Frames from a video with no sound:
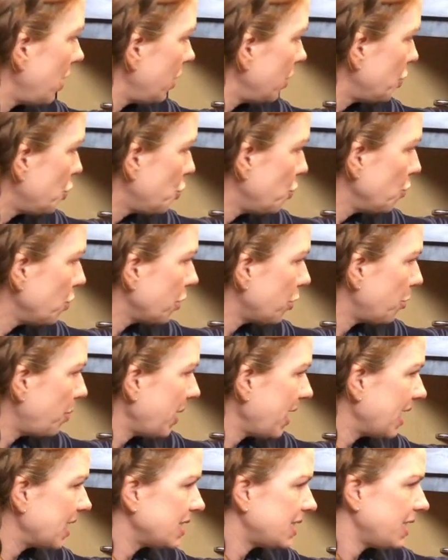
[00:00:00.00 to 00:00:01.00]
2 little
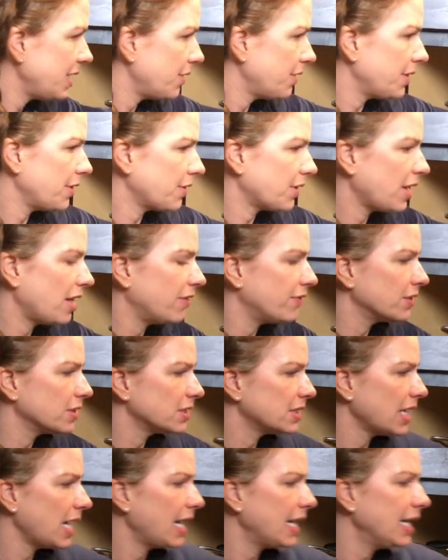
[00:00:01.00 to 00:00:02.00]
pans here and their
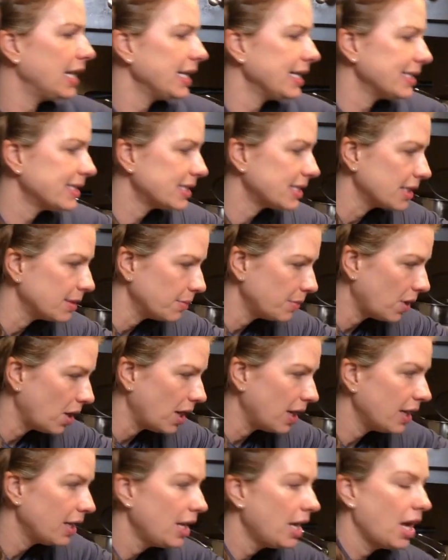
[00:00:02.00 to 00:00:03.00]
covers, and an Instant
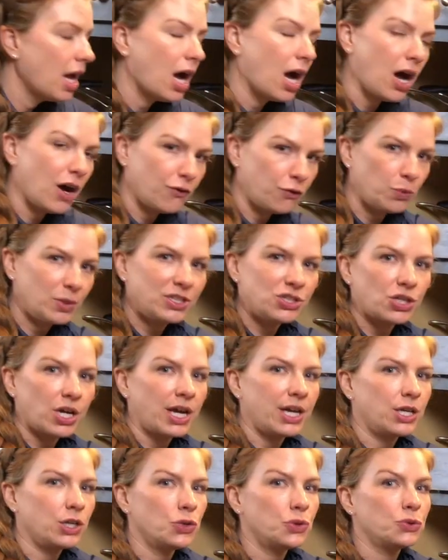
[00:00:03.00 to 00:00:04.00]
Pot, of which
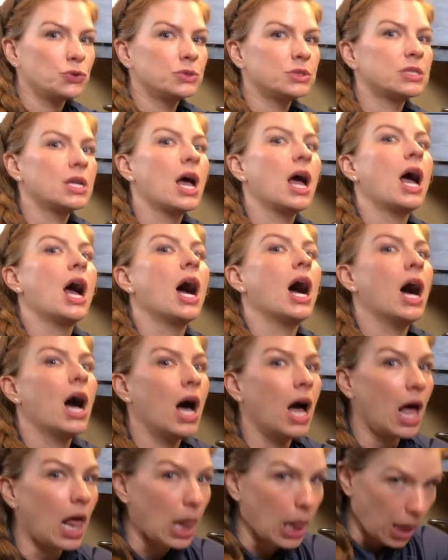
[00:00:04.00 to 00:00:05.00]
I use
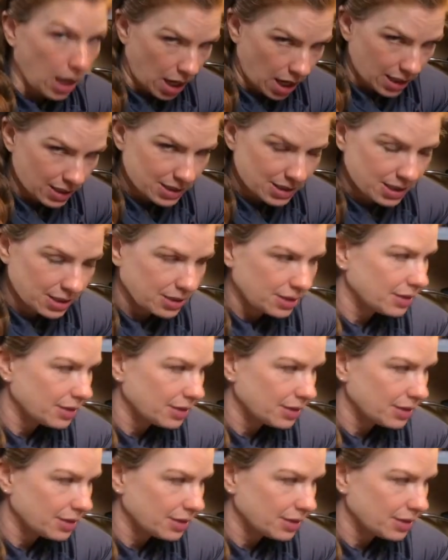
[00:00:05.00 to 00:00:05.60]
a lot.